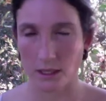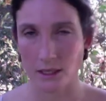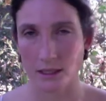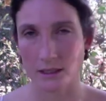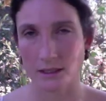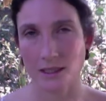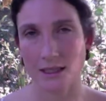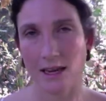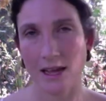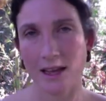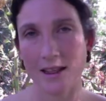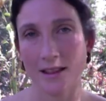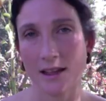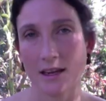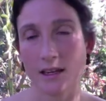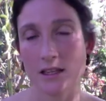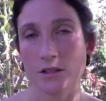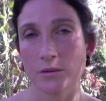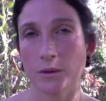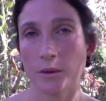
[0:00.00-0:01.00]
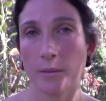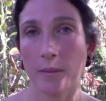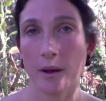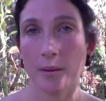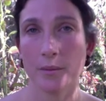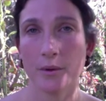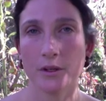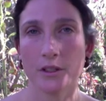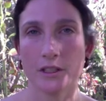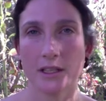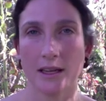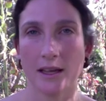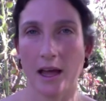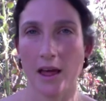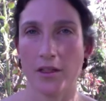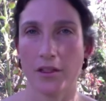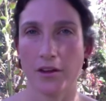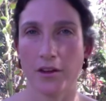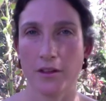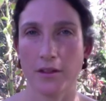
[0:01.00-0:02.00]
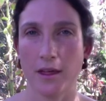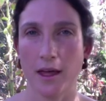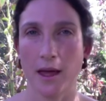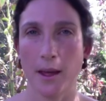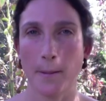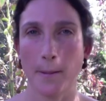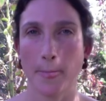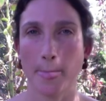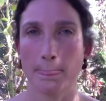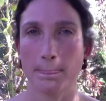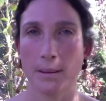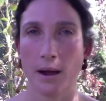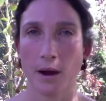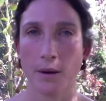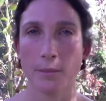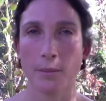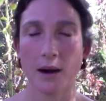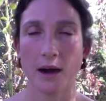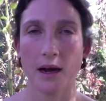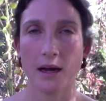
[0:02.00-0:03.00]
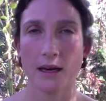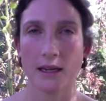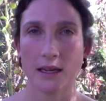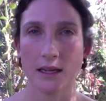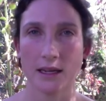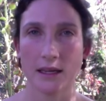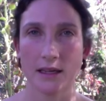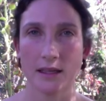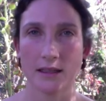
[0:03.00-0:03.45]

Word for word: Today, let us remember together that our body,